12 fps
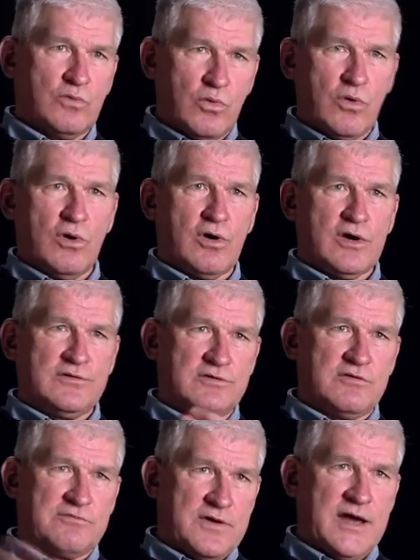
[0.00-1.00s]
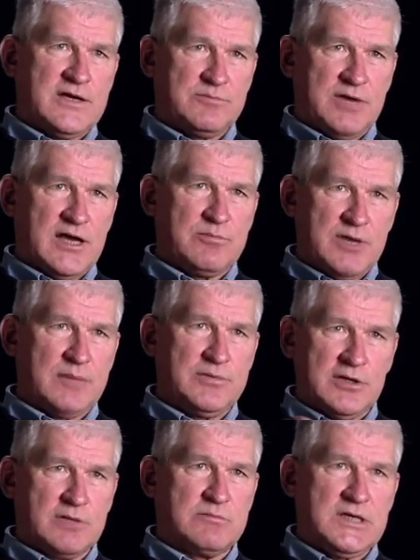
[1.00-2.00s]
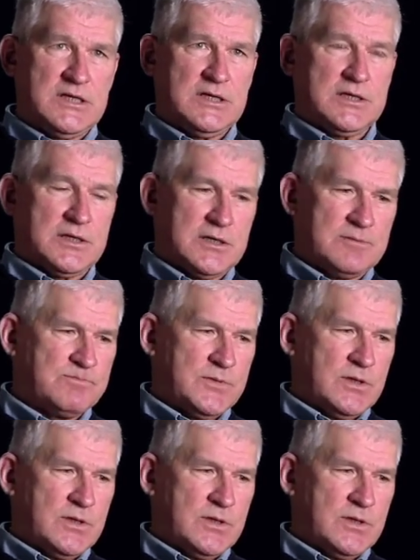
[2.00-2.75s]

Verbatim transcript: war is defined by popular media